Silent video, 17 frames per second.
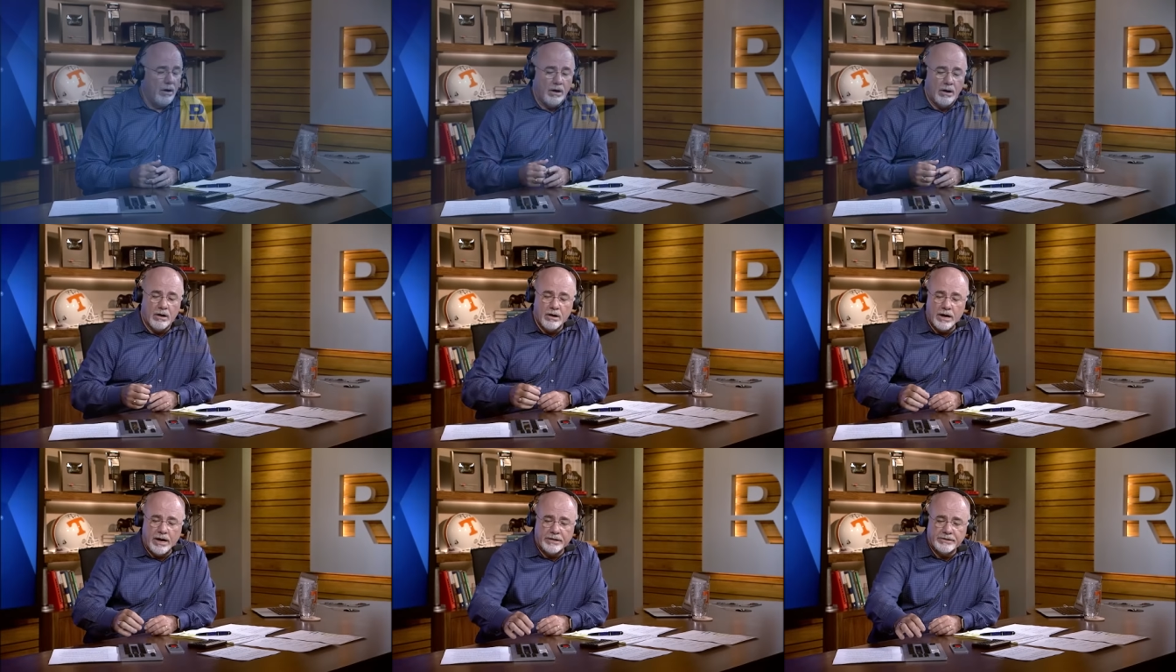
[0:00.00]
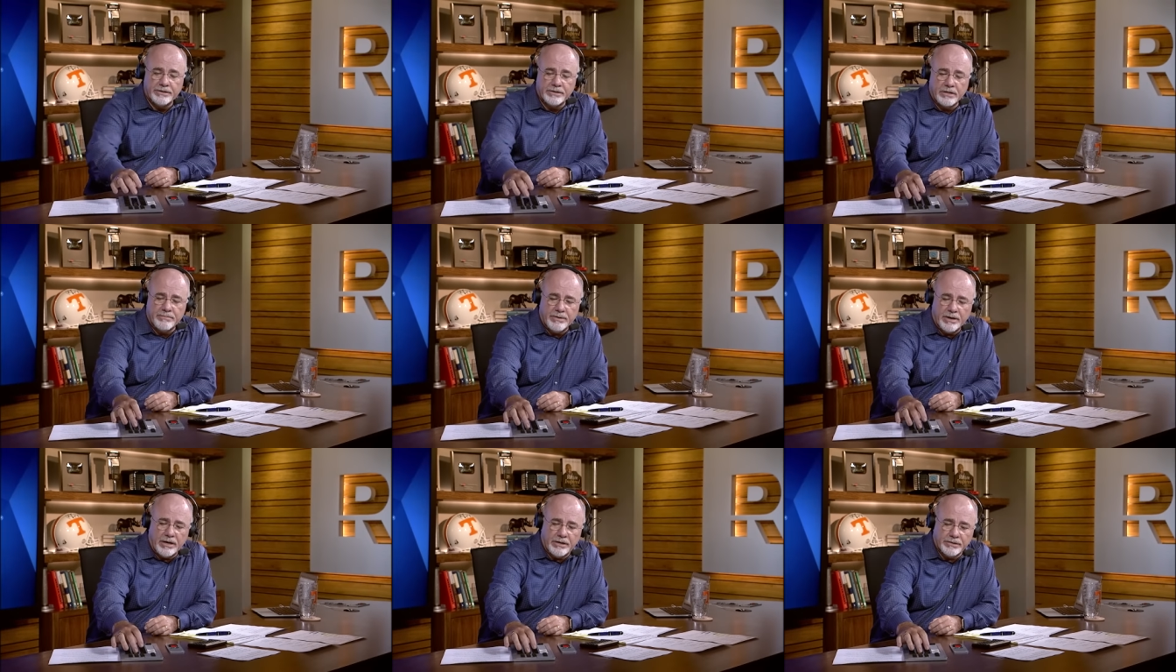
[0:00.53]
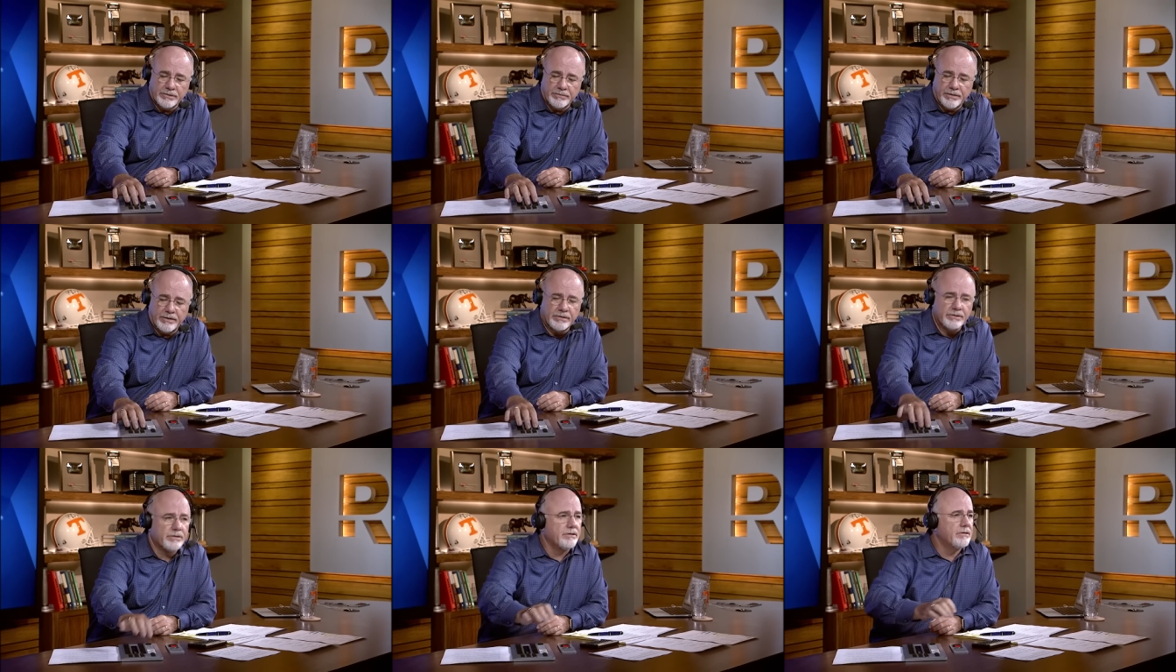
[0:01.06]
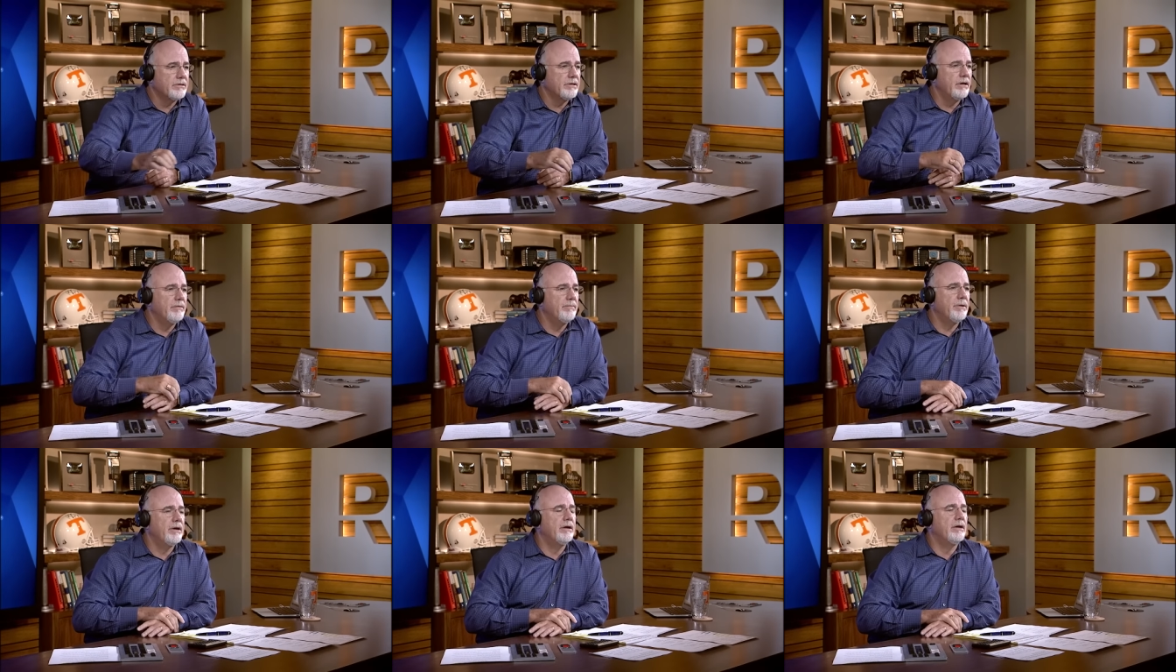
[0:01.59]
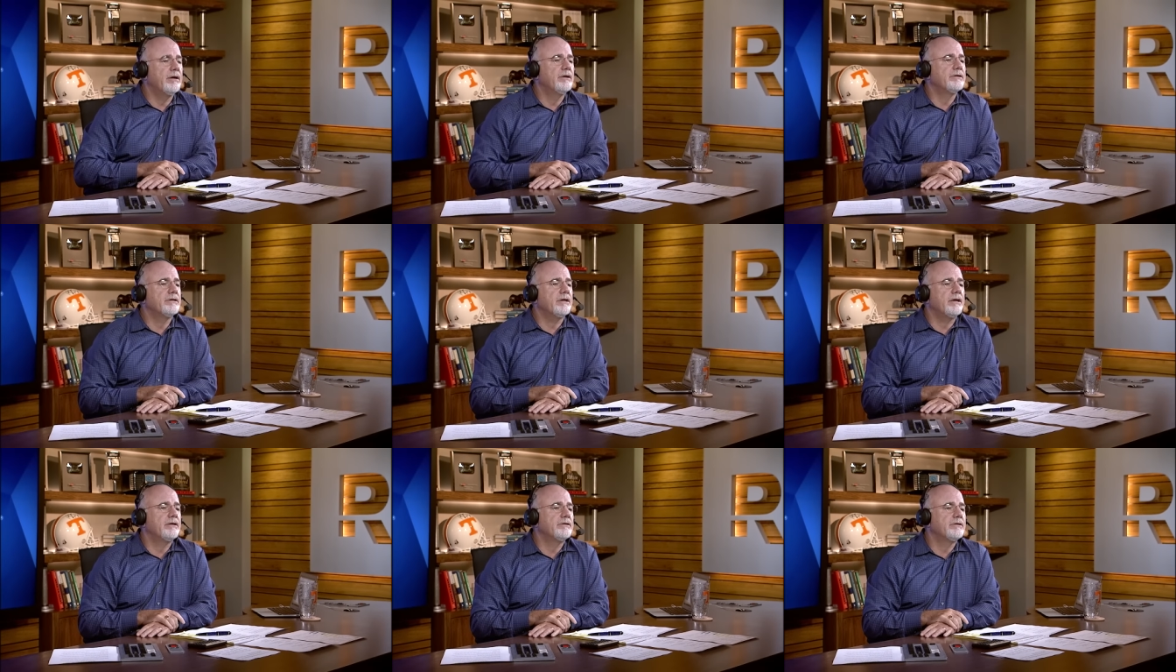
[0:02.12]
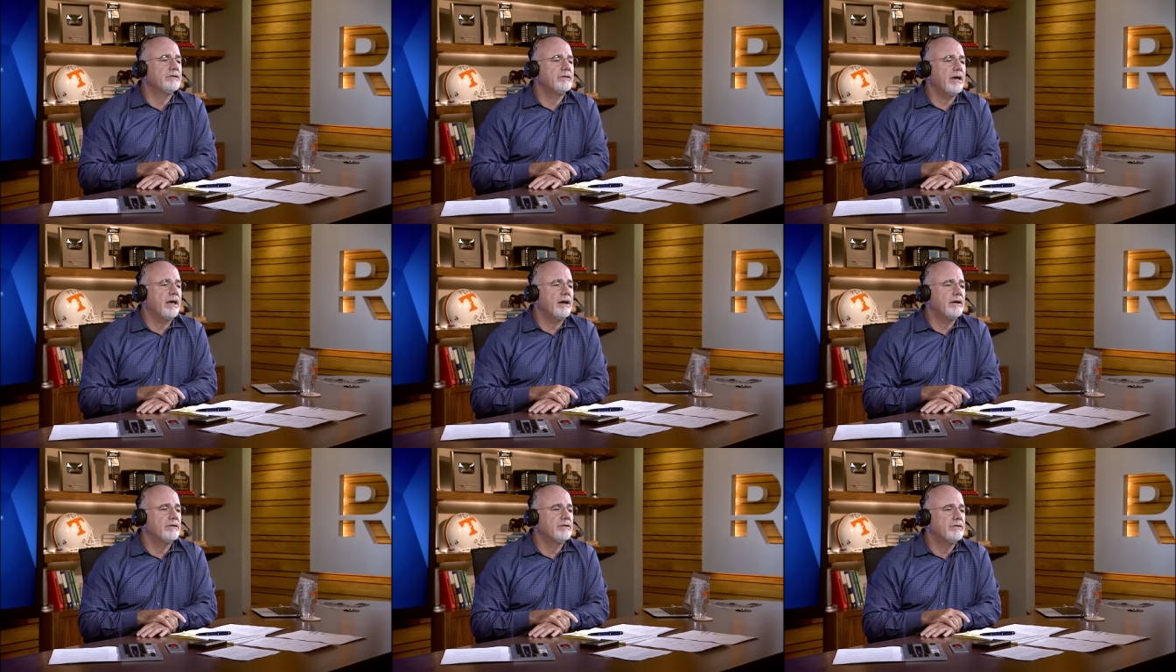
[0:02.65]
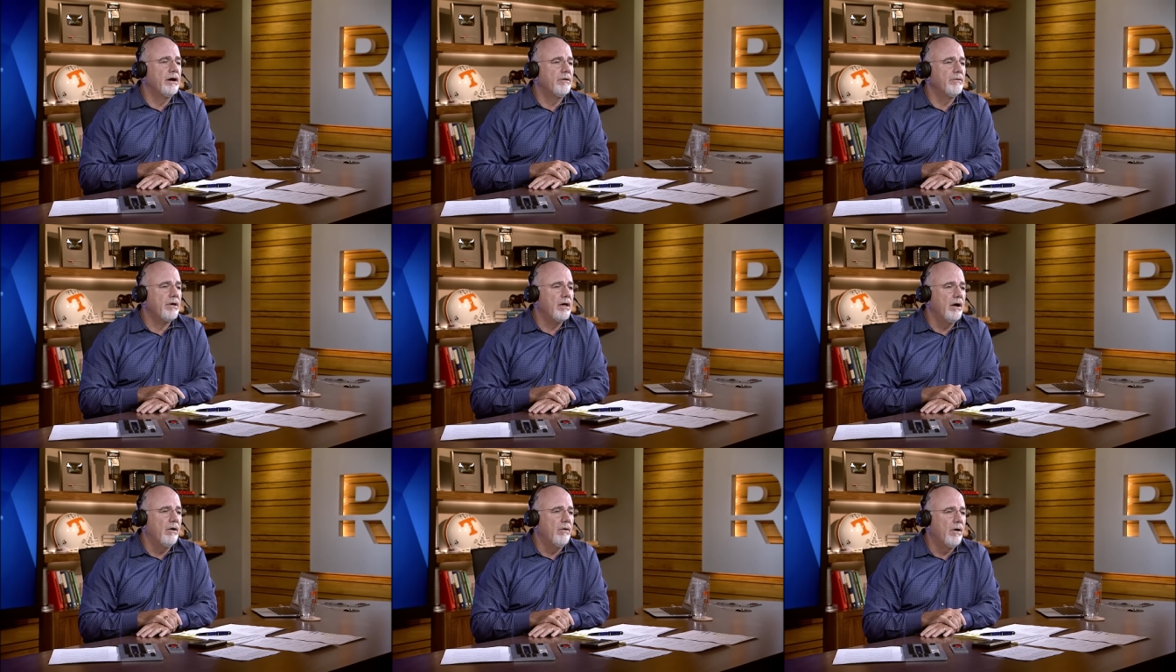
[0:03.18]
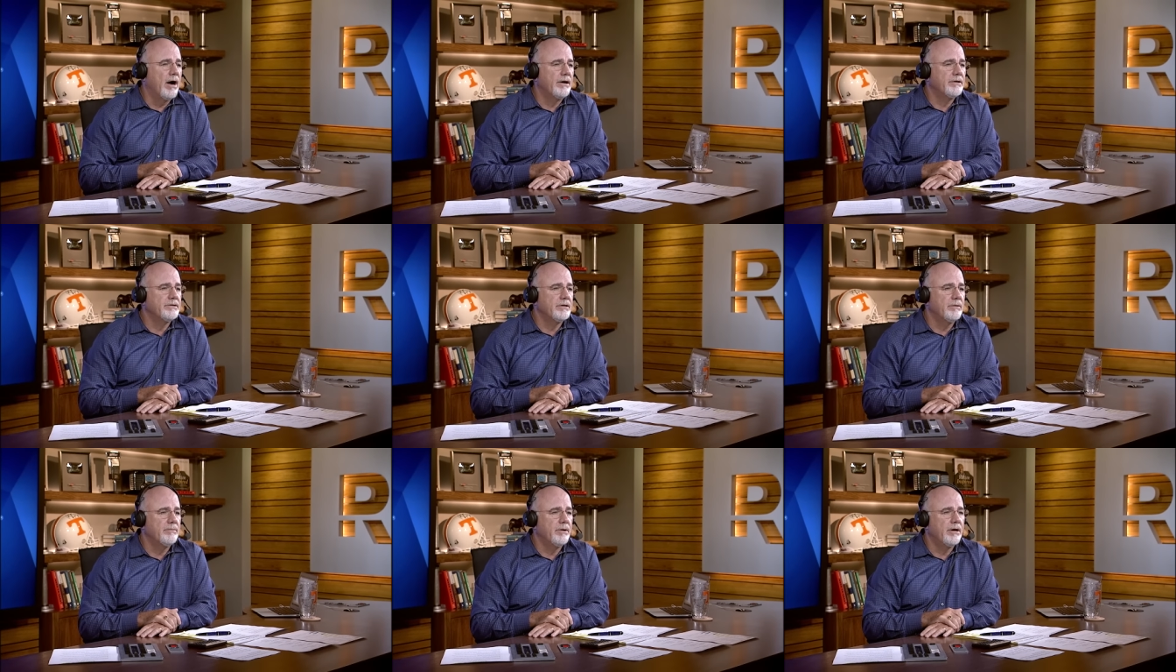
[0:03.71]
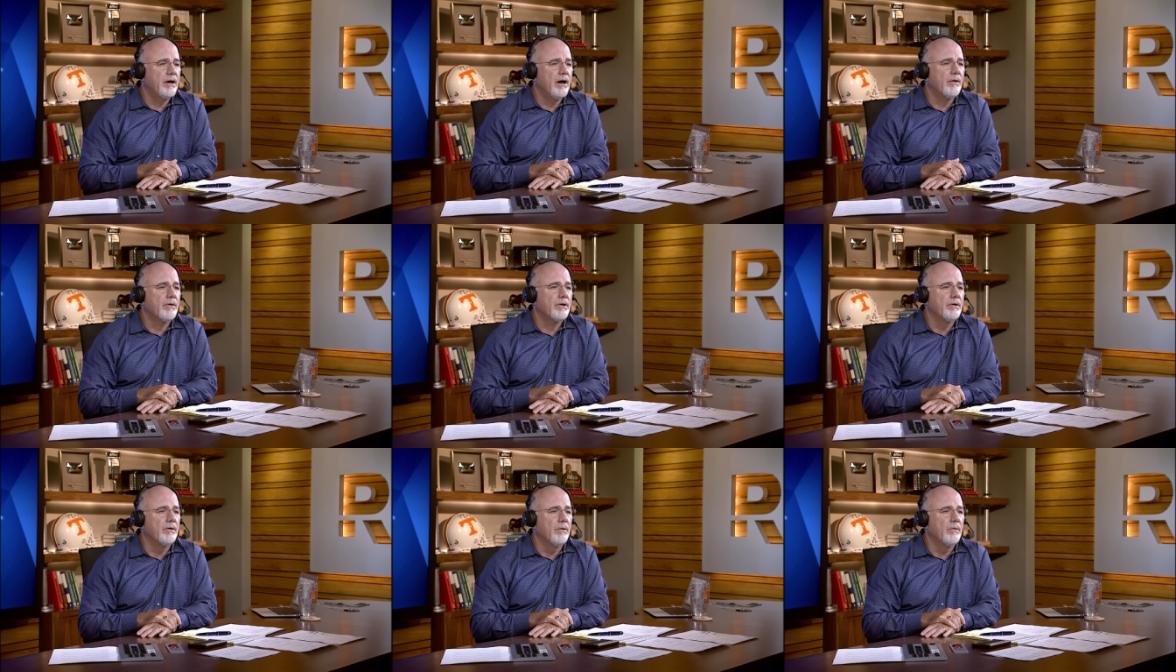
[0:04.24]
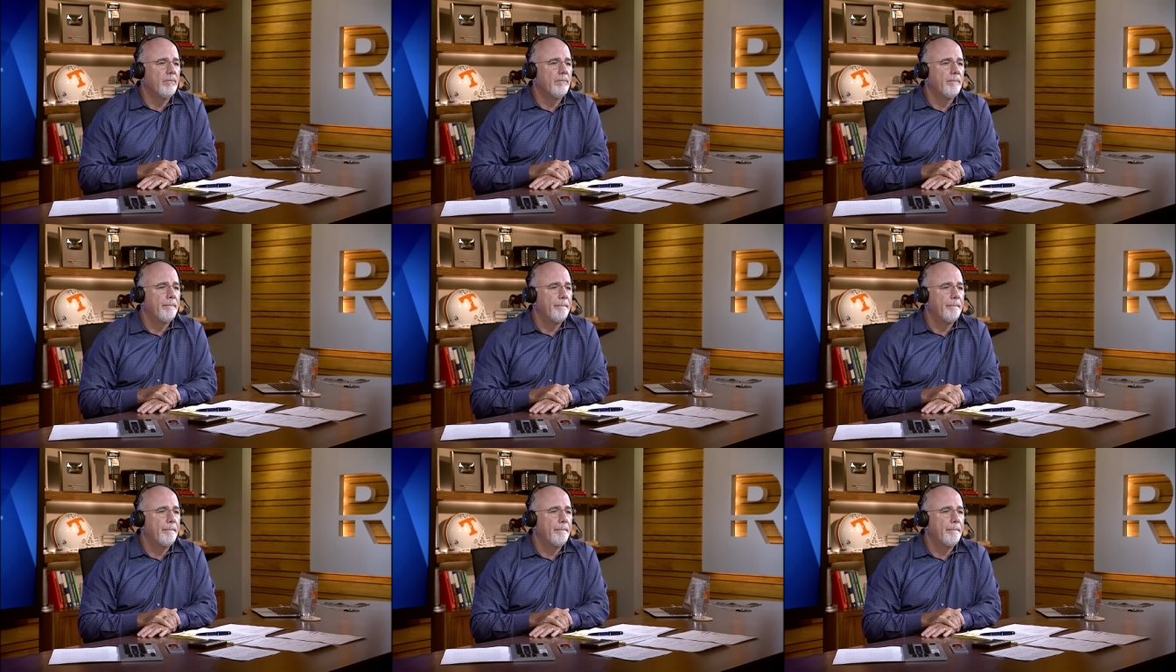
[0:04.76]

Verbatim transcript: All right, CB is with us. CB is in San Antonio. Hi, CB. How are you?